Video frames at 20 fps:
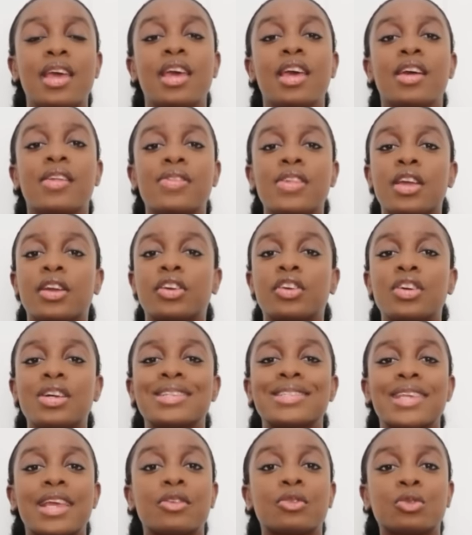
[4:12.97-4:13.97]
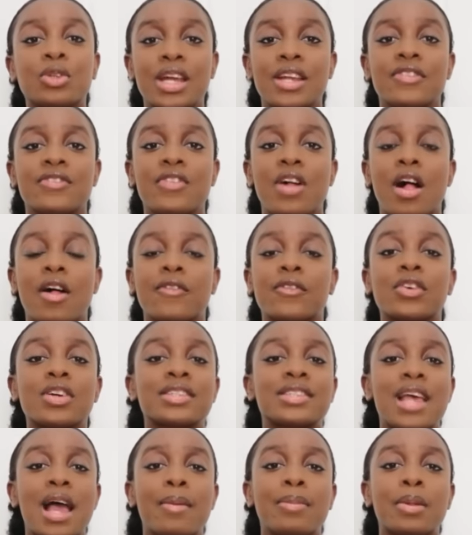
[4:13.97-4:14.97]
the increase in rainfall. For
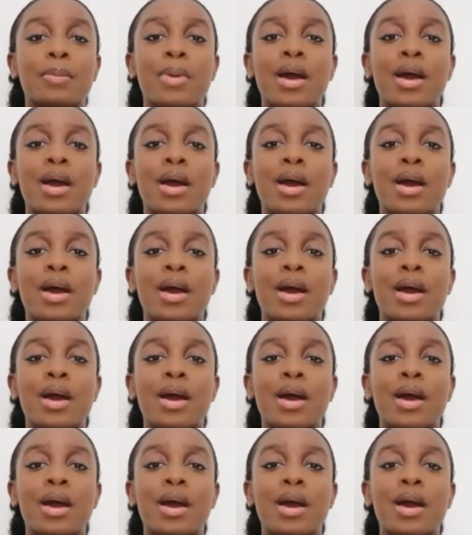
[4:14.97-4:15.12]
example,